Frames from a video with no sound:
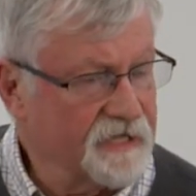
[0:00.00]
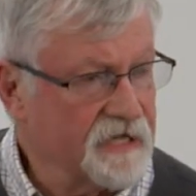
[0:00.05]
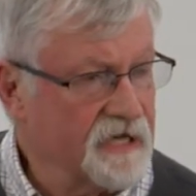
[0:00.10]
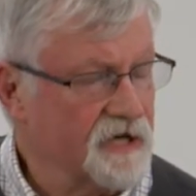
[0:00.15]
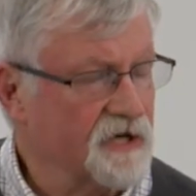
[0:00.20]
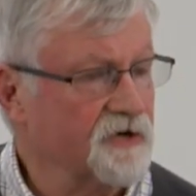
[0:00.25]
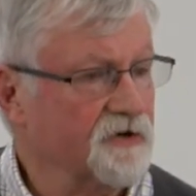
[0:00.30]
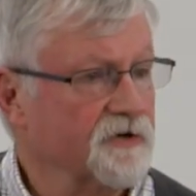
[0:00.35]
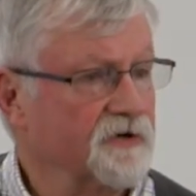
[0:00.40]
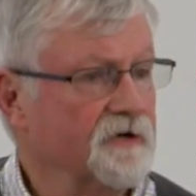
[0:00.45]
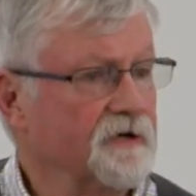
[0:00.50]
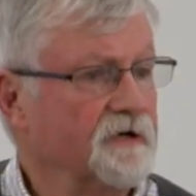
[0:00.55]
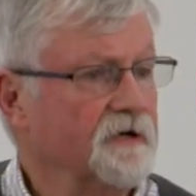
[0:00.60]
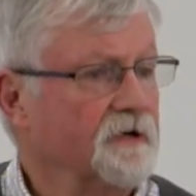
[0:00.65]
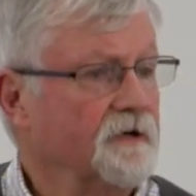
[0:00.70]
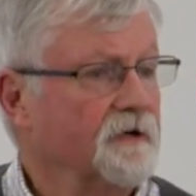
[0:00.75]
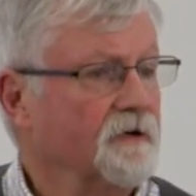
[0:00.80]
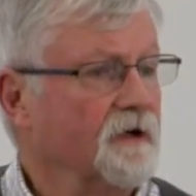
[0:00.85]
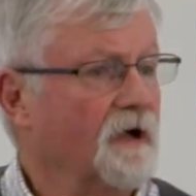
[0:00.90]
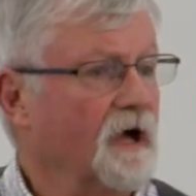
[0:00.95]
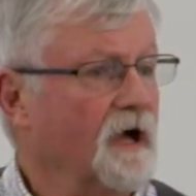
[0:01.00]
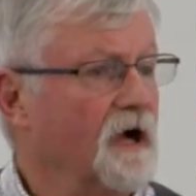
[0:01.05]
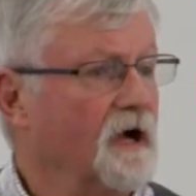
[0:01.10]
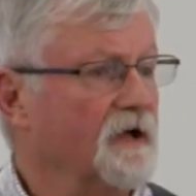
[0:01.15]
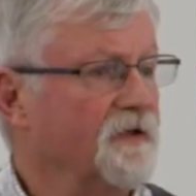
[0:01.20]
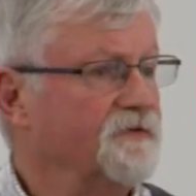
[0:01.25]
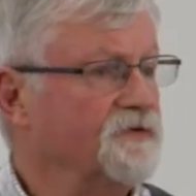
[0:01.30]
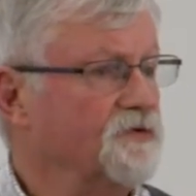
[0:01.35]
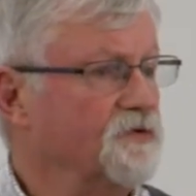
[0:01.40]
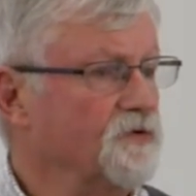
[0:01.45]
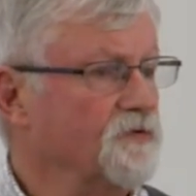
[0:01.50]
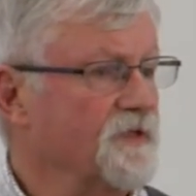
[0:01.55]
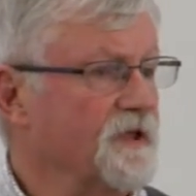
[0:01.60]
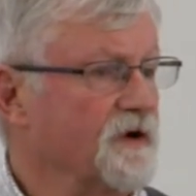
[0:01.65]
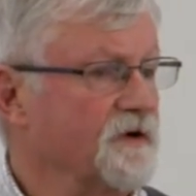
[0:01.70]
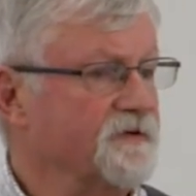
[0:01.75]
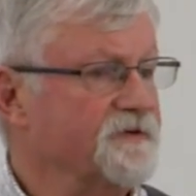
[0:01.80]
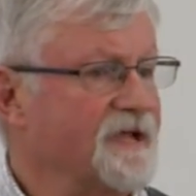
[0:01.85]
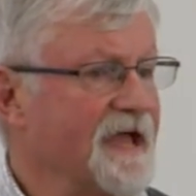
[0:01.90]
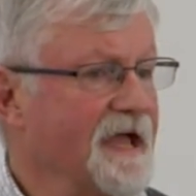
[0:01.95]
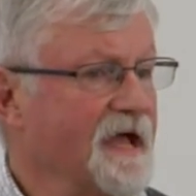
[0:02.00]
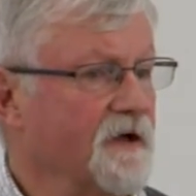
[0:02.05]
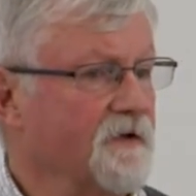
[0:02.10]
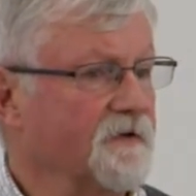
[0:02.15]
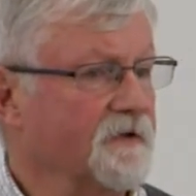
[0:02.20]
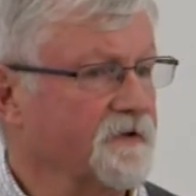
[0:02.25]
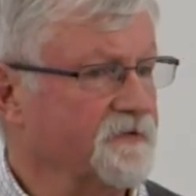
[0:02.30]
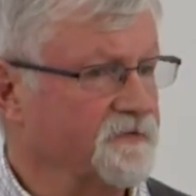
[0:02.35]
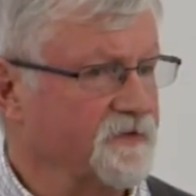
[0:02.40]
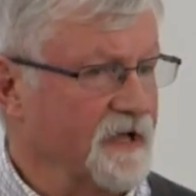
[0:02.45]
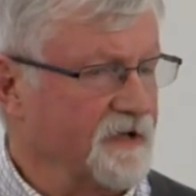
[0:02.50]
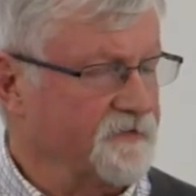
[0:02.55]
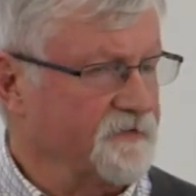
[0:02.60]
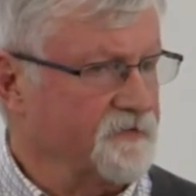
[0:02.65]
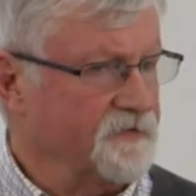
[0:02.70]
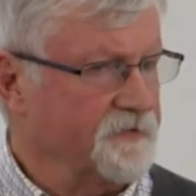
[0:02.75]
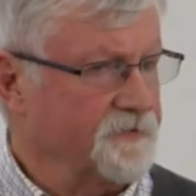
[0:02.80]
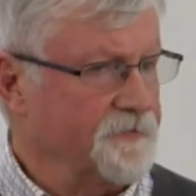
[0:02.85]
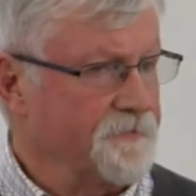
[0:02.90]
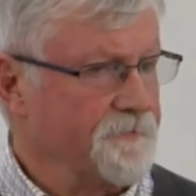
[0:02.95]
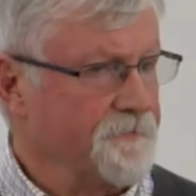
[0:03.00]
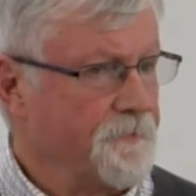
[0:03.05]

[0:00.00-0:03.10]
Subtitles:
year to their town assessor,